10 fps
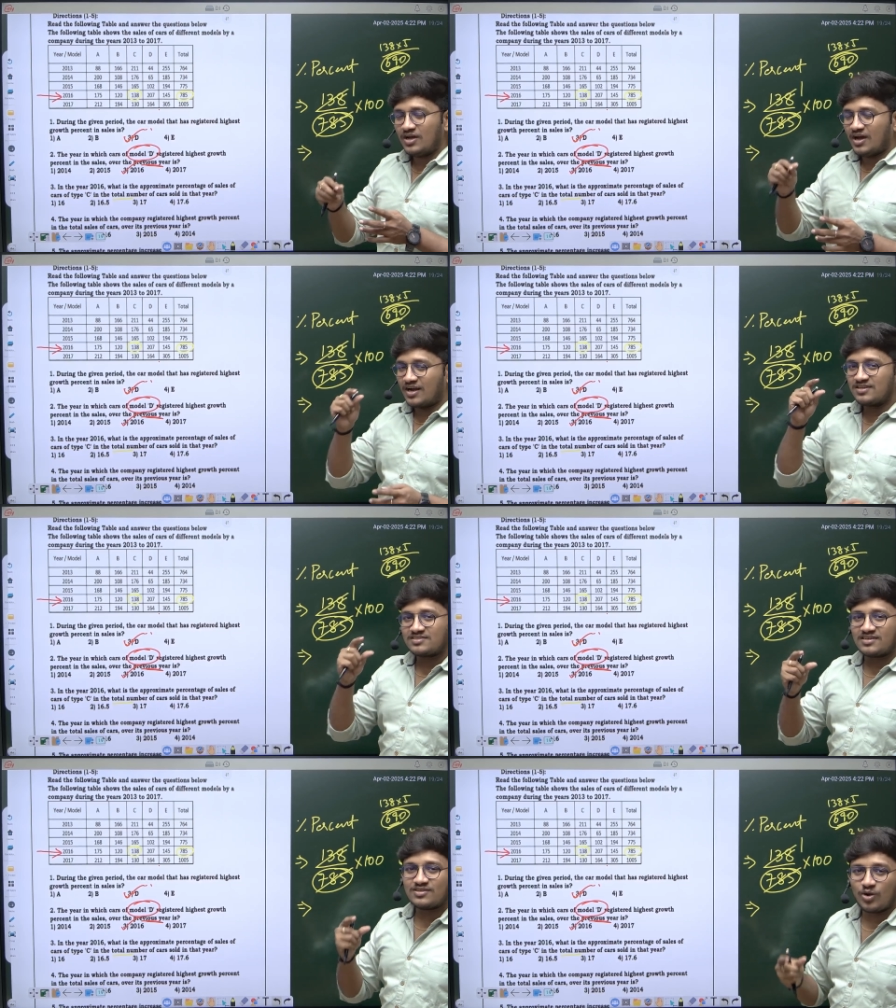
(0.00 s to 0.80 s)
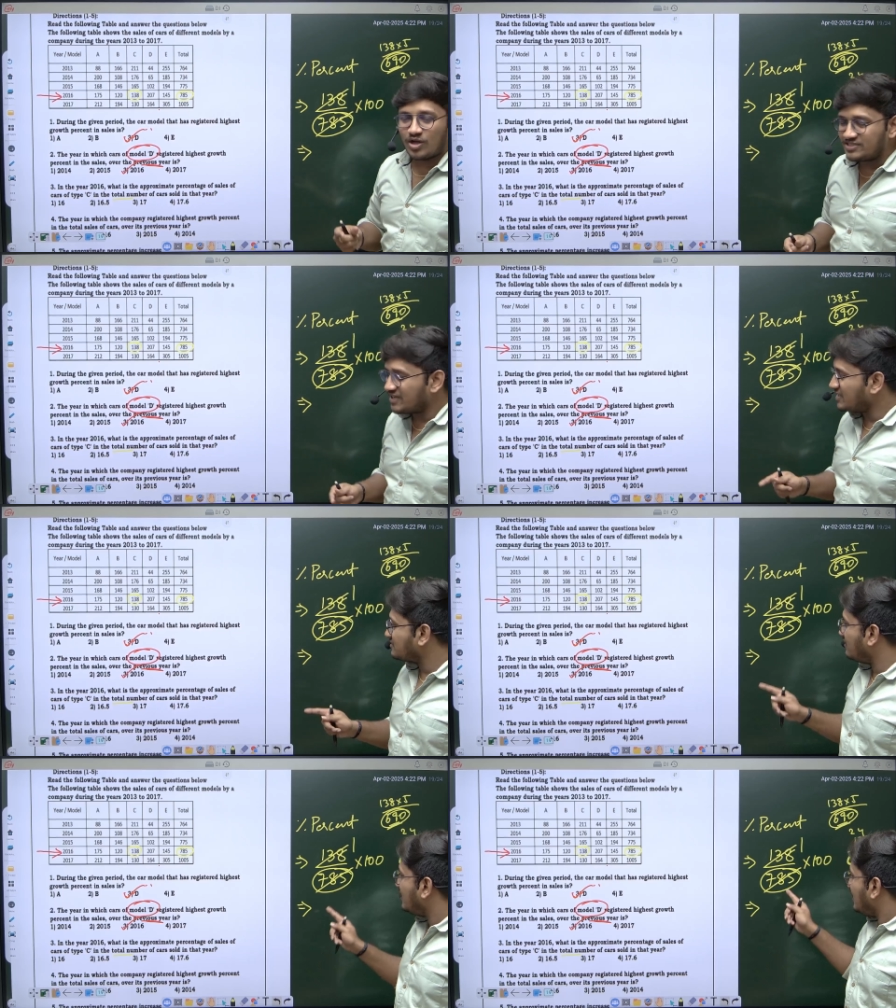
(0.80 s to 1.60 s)
understand the logic
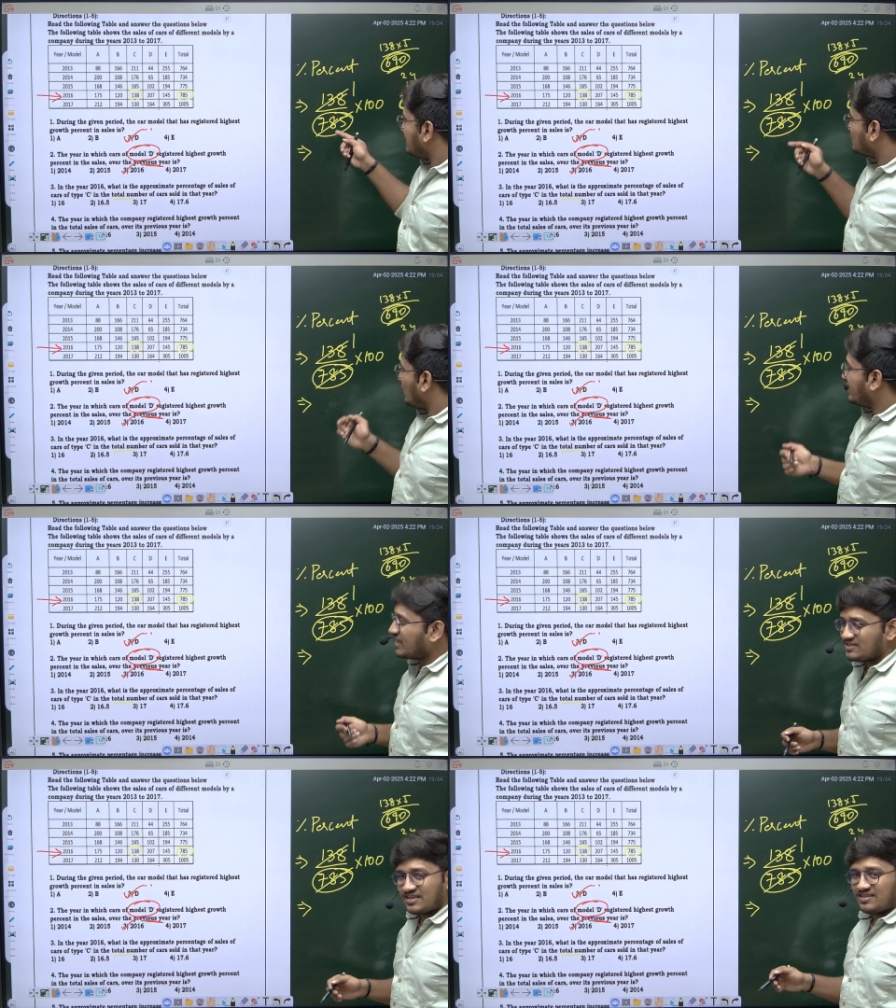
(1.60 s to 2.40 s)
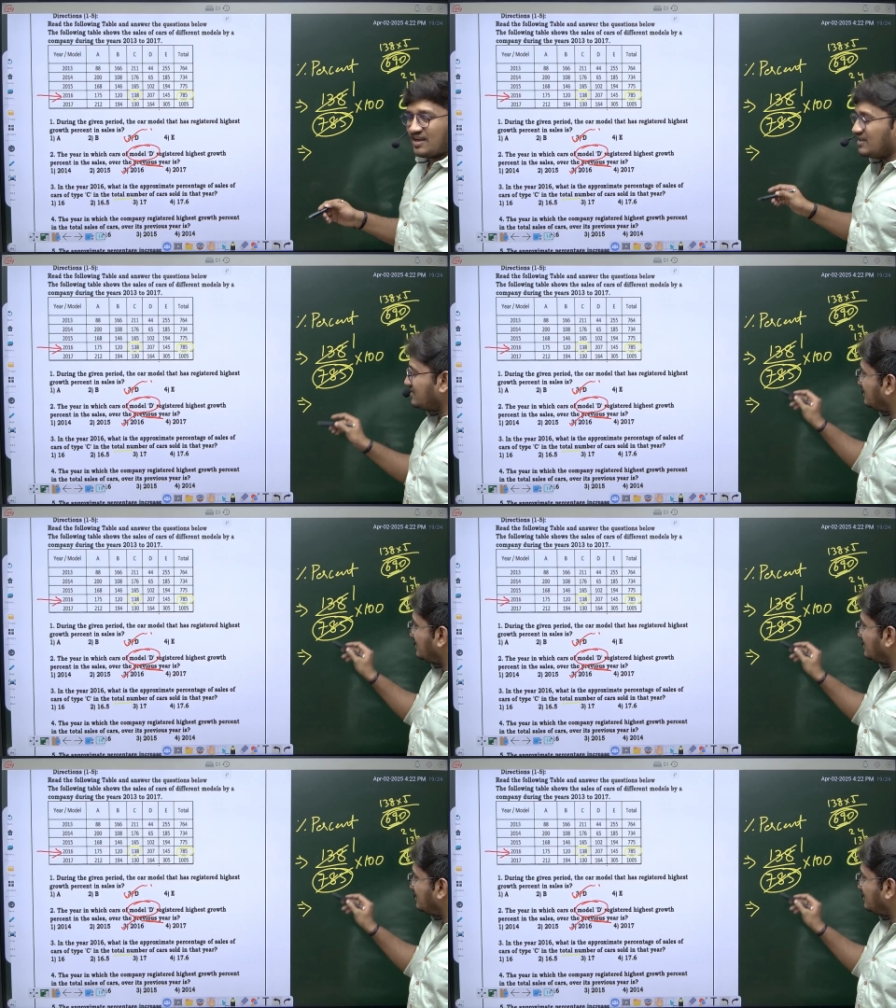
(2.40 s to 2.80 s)
as well. So I can say that